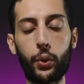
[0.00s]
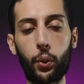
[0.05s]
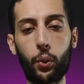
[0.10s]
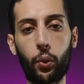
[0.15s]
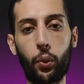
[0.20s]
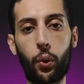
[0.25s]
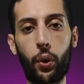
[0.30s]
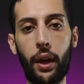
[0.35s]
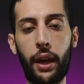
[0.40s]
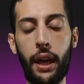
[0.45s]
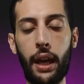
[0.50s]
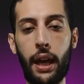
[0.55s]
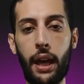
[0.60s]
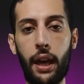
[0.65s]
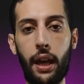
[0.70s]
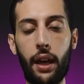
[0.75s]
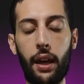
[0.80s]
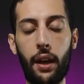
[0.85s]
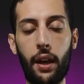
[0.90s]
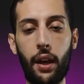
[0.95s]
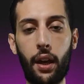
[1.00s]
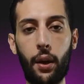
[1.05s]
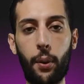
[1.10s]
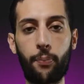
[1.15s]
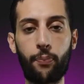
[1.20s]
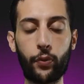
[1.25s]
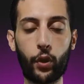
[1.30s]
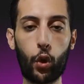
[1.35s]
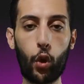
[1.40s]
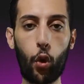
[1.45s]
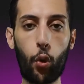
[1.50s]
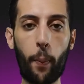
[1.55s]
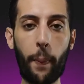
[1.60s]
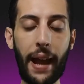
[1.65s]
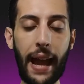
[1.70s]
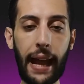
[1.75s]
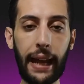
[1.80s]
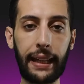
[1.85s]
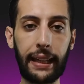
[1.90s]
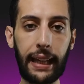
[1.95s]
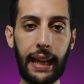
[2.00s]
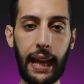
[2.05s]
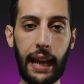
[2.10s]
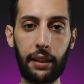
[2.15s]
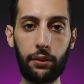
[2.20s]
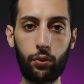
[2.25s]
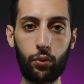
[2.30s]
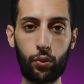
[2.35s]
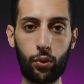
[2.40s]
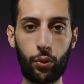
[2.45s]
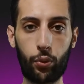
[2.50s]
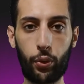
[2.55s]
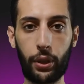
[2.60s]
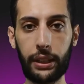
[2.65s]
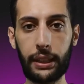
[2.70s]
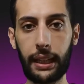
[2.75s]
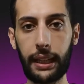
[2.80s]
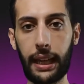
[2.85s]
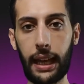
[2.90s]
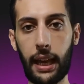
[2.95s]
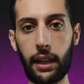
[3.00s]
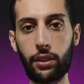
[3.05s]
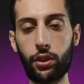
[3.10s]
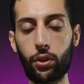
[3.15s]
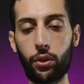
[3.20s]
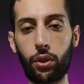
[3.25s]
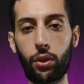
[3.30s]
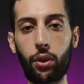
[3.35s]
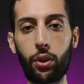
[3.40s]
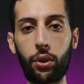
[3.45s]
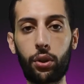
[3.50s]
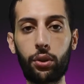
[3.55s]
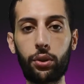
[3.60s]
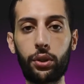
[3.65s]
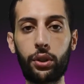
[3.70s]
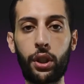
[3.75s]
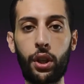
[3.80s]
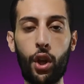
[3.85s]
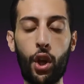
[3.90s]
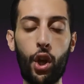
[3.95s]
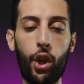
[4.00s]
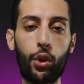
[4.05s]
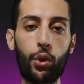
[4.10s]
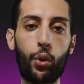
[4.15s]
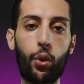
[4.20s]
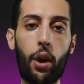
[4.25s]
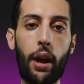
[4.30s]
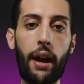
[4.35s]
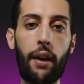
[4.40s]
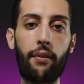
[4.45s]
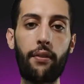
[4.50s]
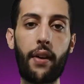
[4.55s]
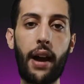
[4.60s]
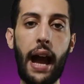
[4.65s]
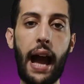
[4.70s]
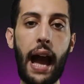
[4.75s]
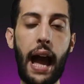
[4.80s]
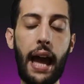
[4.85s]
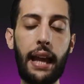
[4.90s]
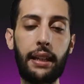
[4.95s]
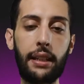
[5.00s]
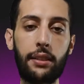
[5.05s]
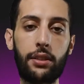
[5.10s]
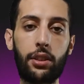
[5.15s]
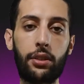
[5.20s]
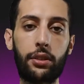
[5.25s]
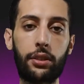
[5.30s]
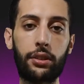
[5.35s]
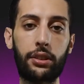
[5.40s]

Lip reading: to go back and read again your code, you have an easier